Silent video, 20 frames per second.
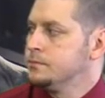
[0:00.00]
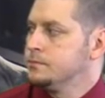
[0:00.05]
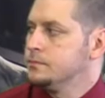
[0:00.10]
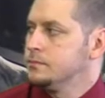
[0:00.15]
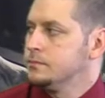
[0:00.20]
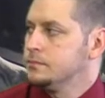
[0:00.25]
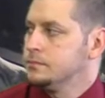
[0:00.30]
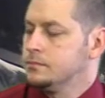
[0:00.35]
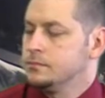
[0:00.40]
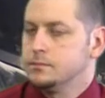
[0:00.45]

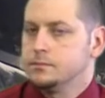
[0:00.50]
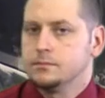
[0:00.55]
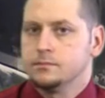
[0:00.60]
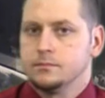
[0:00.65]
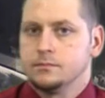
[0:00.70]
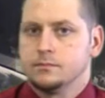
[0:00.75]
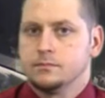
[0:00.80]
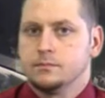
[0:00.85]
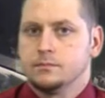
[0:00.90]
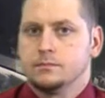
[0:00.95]

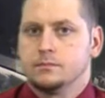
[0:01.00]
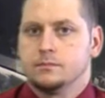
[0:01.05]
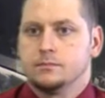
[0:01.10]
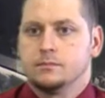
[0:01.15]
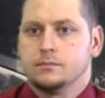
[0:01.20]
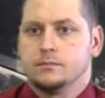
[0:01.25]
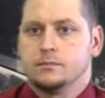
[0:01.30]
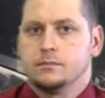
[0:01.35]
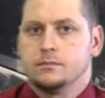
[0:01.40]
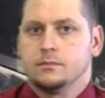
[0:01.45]

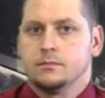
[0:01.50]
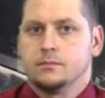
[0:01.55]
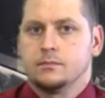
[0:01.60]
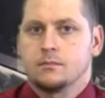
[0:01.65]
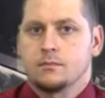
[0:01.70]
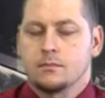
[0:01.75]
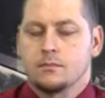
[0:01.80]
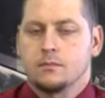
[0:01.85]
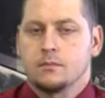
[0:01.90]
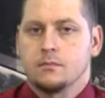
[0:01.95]

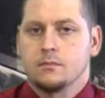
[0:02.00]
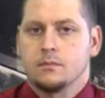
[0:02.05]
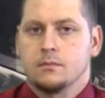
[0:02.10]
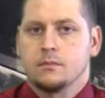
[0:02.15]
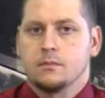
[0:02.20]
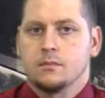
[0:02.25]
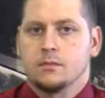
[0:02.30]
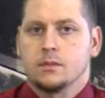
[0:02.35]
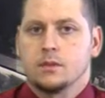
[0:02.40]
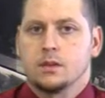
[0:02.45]

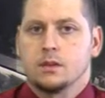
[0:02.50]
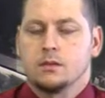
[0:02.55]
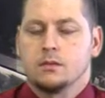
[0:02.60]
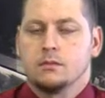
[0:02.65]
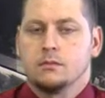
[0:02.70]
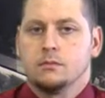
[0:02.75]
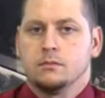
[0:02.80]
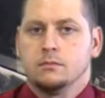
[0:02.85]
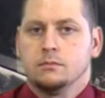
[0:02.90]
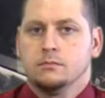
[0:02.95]

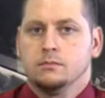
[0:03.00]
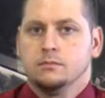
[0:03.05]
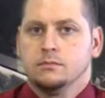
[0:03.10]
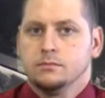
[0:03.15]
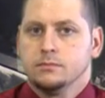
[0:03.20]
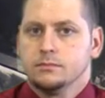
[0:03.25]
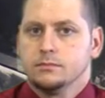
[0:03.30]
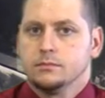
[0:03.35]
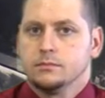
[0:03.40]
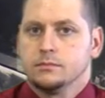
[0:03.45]

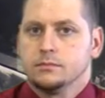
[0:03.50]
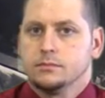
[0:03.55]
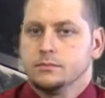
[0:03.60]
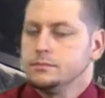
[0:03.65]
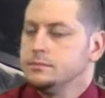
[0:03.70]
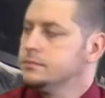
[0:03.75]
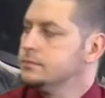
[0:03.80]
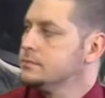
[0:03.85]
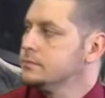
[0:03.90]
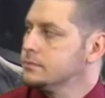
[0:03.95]

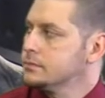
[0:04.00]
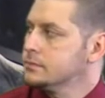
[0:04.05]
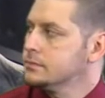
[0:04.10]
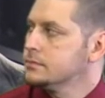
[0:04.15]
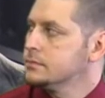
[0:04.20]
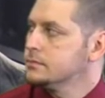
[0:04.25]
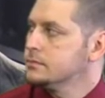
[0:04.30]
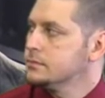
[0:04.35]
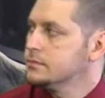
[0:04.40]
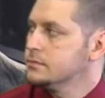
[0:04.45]

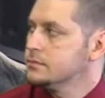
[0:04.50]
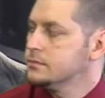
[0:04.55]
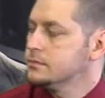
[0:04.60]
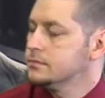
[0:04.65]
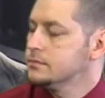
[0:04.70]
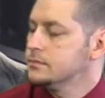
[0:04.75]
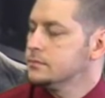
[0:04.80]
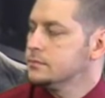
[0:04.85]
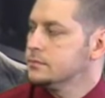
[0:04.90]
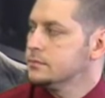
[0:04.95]

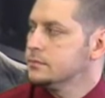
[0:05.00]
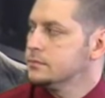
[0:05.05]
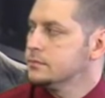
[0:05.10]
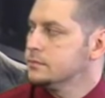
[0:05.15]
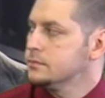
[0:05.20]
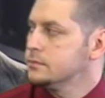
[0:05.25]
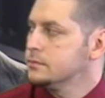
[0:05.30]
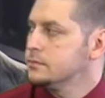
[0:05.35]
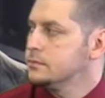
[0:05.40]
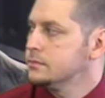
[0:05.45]

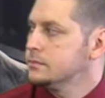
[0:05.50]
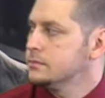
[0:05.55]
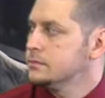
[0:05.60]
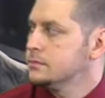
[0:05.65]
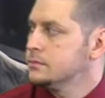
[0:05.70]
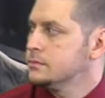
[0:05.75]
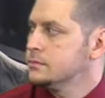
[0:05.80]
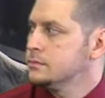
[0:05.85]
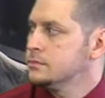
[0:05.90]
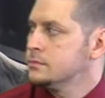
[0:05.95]

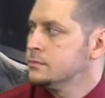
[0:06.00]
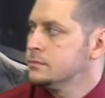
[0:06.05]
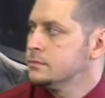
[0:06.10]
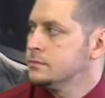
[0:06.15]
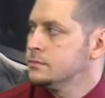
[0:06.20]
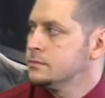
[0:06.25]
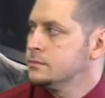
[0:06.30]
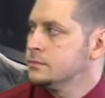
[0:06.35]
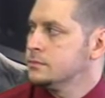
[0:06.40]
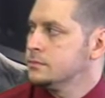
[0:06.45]

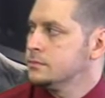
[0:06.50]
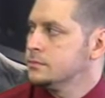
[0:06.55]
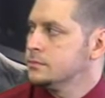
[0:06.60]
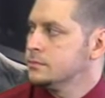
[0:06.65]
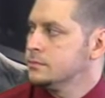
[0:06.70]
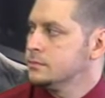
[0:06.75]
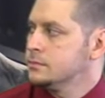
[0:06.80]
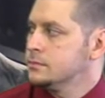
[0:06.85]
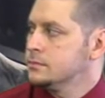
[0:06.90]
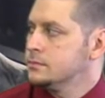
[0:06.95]

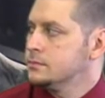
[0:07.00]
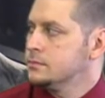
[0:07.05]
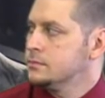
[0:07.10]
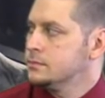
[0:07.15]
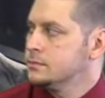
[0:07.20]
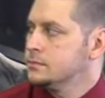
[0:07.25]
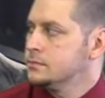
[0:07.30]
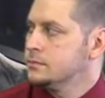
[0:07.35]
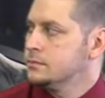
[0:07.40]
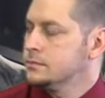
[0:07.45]

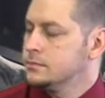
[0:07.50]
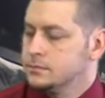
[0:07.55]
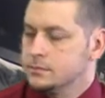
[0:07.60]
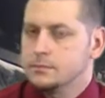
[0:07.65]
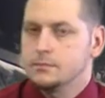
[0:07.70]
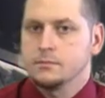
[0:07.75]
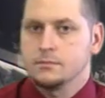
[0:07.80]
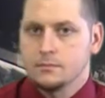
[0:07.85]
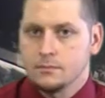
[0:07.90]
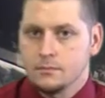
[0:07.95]
[no speech]